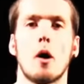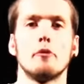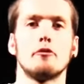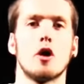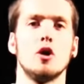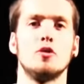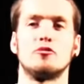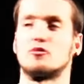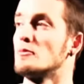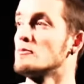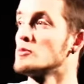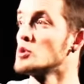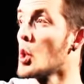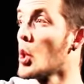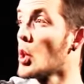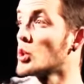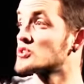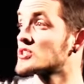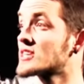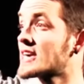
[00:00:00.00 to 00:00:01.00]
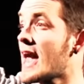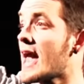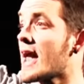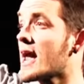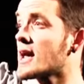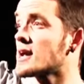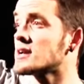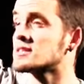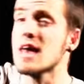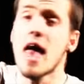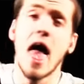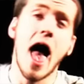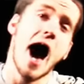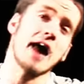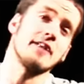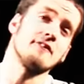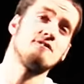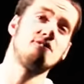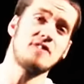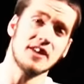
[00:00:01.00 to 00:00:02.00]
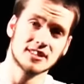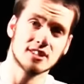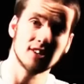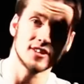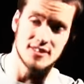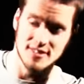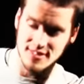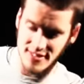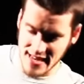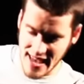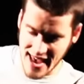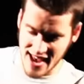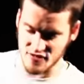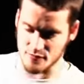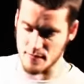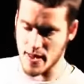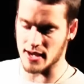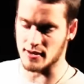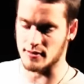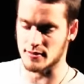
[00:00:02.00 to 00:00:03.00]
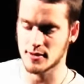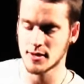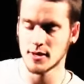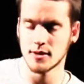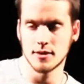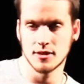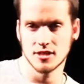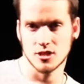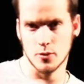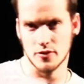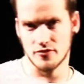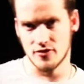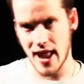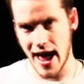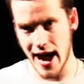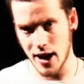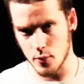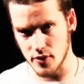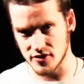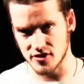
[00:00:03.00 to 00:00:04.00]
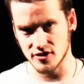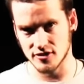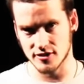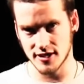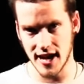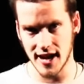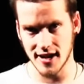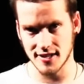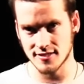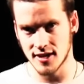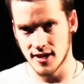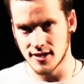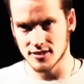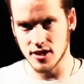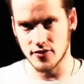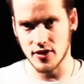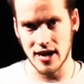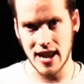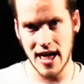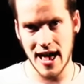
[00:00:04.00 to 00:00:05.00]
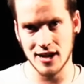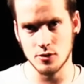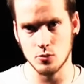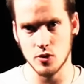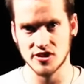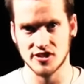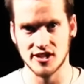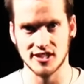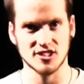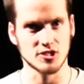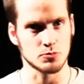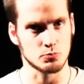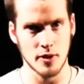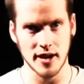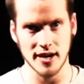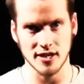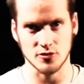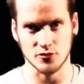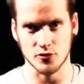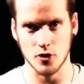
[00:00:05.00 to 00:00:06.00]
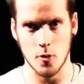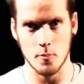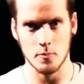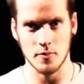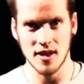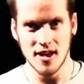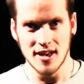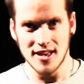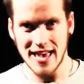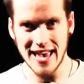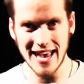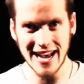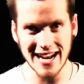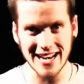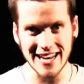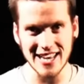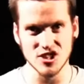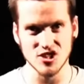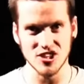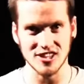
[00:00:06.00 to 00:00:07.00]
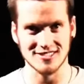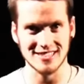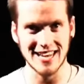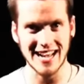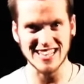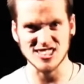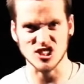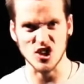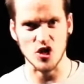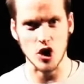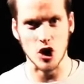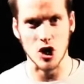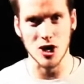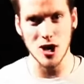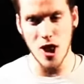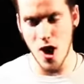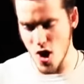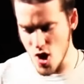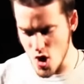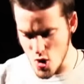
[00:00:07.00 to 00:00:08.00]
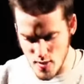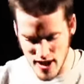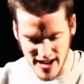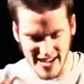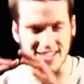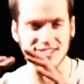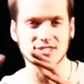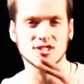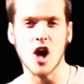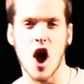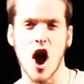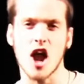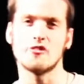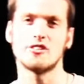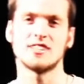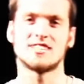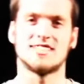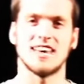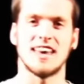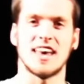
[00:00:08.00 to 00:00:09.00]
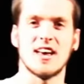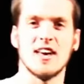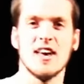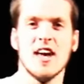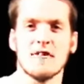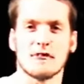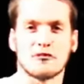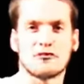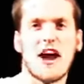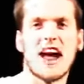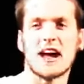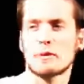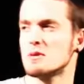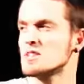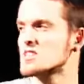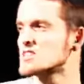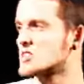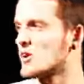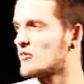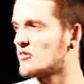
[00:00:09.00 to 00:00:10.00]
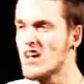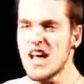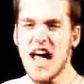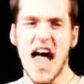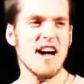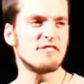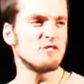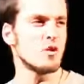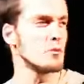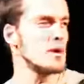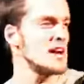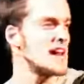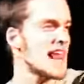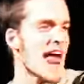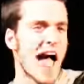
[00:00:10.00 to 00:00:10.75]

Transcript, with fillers: borrowed from Norse kings and fettered slave men. So if language is linked to the land which it springs from, English is linked to the globe in entirety, fragments of every